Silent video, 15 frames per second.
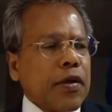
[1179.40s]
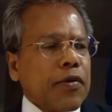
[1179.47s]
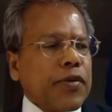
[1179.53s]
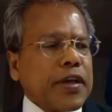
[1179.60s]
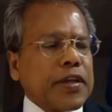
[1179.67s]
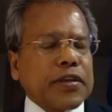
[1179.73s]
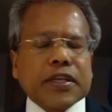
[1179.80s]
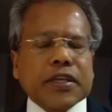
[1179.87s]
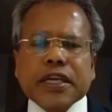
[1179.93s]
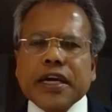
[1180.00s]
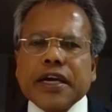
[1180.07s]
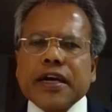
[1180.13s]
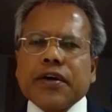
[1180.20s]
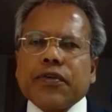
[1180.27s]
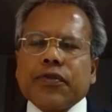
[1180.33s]
which
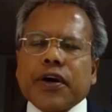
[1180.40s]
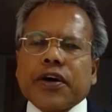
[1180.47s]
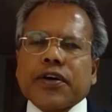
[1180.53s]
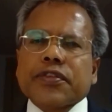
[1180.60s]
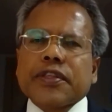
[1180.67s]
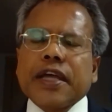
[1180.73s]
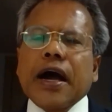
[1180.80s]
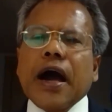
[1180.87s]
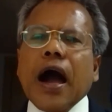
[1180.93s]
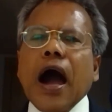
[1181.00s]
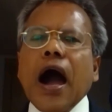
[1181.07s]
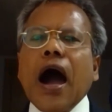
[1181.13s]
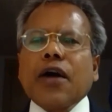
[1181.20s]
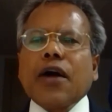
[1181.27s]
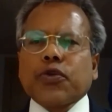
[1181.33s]
uh, was the
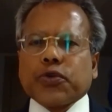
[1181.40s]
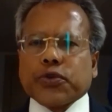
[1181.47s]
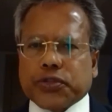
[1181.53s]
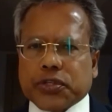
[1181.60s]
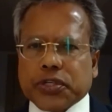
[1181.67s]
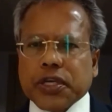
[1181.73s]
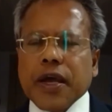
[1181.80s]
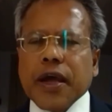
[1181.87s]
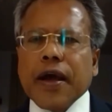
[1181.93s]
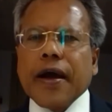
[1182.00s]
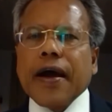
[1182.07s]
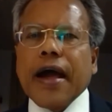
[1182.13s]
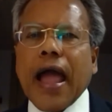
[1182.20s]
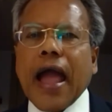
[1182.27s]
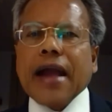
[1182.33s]
AUKUS
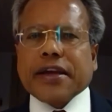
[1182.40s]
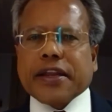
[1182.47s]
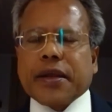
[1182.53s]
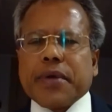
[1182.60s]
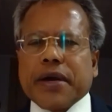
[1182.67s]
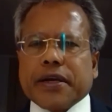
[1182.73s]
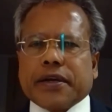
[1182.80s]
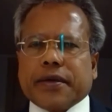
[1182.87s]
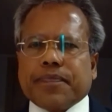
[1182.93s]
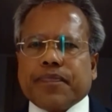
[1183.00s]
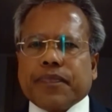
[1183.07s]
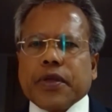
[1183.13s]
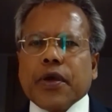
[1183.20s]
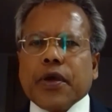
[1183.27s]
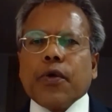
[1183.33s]
uh, agreement
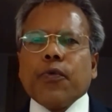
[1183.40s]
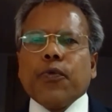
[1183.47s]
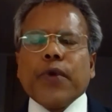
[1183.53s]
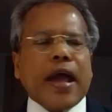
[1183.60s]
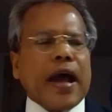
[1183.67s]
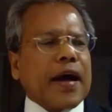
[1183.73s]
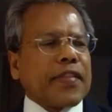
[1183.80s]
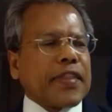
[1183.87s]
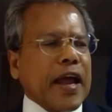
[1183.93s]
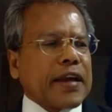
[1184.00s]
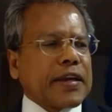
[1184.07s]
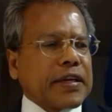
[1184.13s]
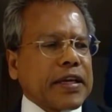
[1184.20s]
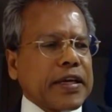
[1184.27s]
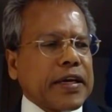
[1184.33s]
where
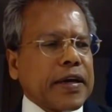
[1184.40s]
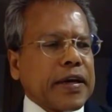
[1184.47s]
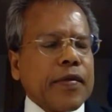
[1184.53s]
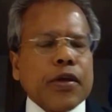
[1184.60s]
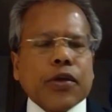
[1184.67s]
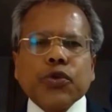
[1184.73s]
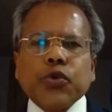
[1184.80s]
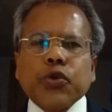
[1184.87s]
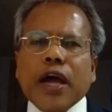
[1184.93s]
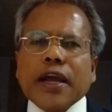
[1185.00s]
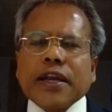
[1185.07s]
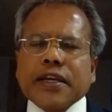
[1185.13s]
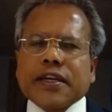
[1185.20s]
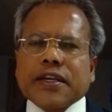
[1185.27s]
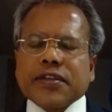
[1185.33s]
that uh,
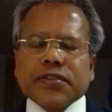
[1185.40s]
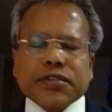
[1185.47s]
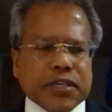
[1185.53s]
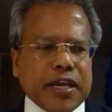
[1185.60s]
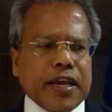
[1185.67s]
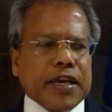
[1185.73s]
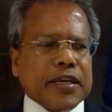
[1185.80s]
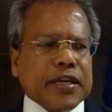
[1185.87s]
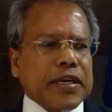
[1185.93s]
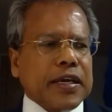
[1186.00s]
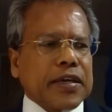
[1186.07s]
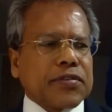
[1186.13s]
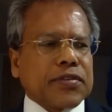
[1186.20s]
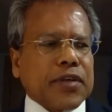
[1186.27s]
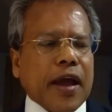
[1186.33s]
United States
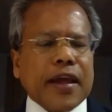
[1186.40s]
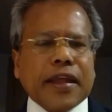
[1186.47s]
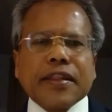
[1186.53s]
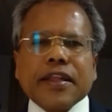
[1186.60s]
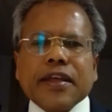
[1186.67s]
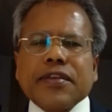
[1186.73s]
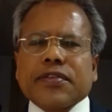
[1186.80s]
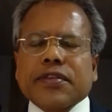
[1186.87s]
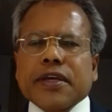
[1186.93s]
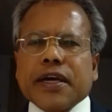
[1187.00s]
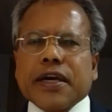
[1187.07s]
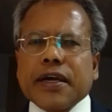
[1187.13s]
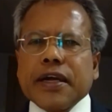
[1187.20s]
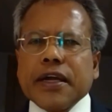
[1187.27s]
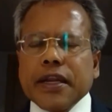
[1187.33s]
uh, signed this
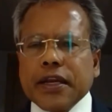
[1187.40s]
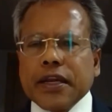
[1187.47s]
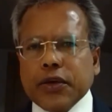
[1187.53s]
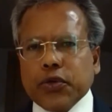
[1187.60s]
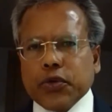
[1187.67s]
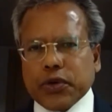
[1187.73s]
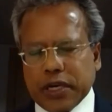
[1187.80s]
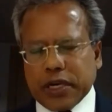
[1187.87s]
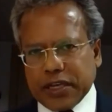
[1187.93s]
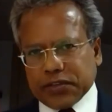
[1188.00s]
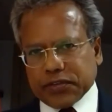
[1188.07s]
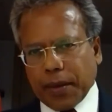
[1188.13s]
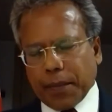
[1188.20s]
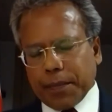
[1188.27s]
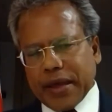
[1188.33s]
uh, nuclear
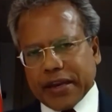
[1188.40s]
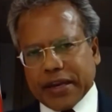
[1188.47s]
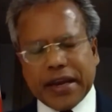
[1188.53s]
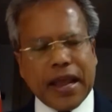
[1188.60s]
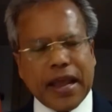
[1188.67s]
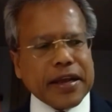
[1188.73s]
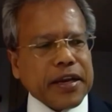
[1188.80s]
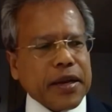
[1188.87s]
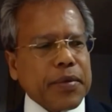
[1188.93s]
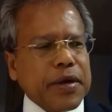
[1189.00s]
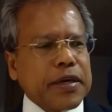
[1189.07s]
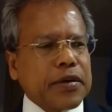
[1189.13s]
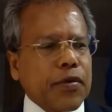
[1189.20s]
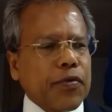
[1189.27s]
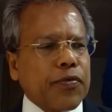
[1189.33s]
submarine
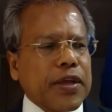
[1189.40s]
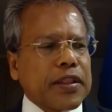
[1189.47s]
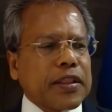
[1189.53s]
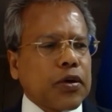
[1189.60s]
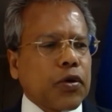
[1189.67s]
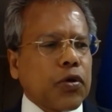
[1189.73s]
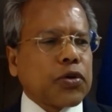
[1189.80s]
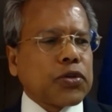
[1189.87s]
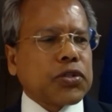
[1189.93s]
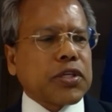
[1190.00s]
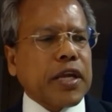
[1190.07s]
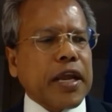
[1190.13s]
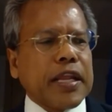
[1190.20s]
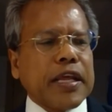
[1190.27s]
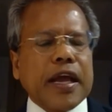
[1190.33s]
agreement with
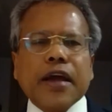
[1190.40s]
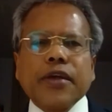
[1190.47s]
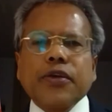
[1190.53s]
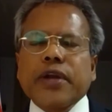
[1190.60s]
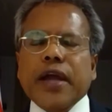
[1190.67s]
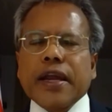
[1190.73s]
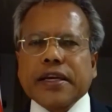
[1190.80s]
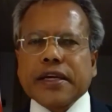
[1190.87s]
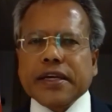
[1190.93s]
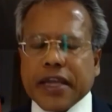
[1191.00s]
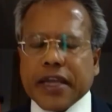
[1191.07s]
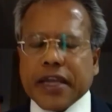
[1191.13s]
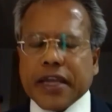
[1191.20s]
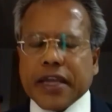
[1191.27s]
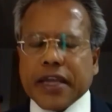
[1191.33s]
Australia, United
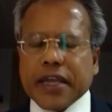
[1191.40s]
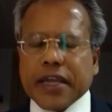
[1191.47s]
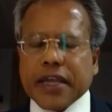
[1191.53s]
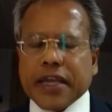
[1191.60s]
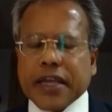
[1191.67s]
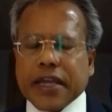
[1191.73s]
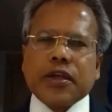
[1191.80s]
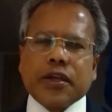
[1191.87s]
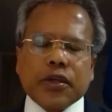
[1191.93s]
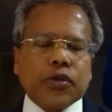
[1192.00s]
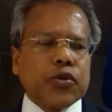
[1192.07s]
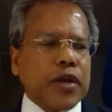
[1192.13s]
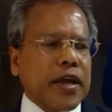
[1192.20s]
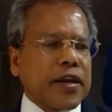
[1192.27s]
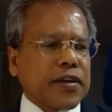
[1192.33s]
Kingdom, and the
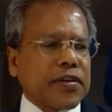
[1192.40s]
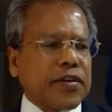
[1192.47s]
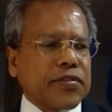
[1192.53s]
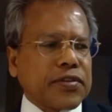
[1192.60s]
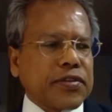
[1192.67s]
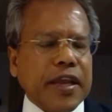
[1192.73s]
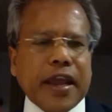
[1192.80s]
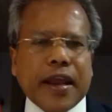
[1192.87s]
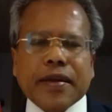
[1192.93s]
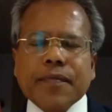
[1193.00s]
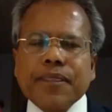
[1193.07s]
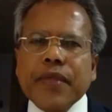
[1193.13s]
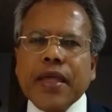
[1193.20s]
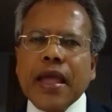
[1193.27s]
United States.